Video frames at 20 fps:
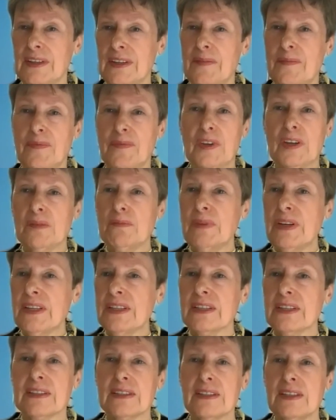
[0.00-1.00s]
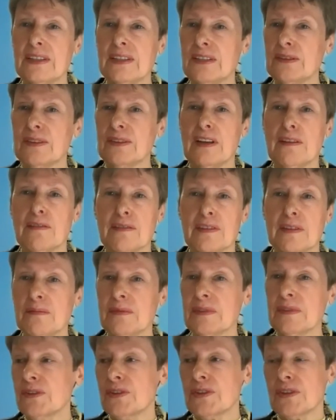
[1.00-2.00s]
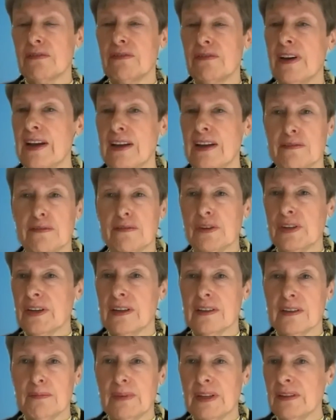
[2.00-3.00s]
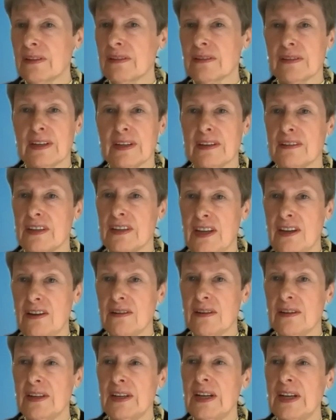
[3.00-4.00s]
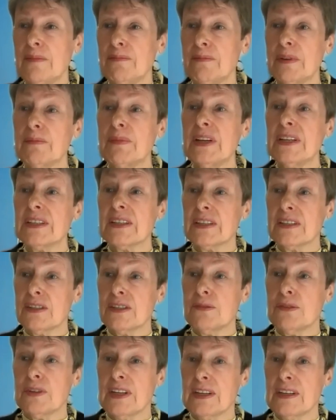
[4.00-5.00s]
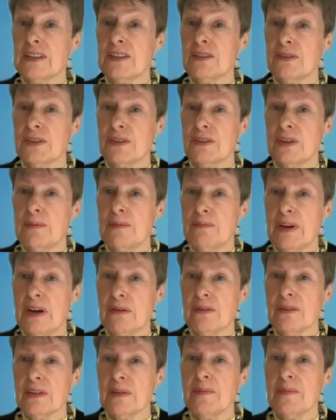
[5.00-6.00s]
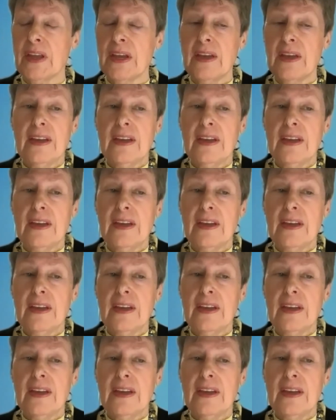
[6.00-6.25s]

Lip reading: not basically to give them to survive for another month or another year, but basically to empower them.